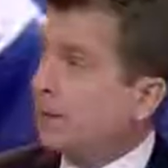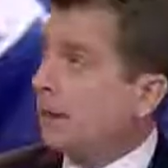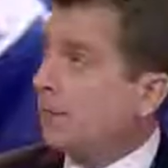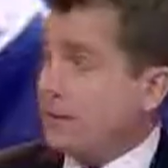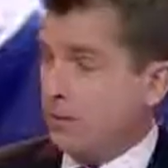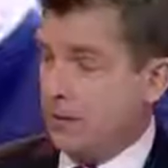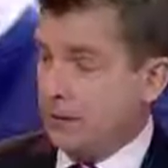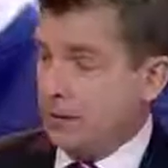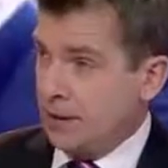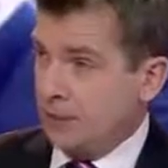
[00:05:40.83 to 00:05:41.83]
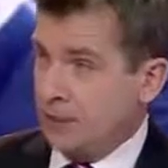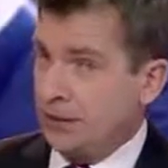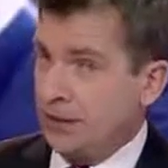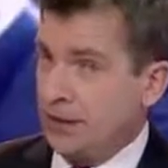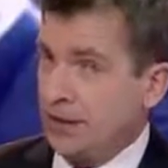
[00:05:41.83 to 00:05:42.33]
this spat between
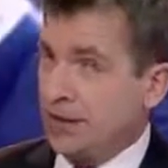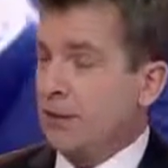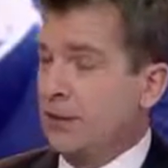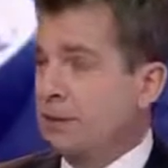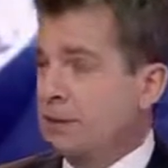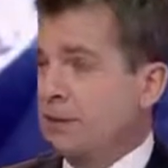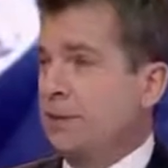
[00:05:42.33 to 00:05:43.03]
these two?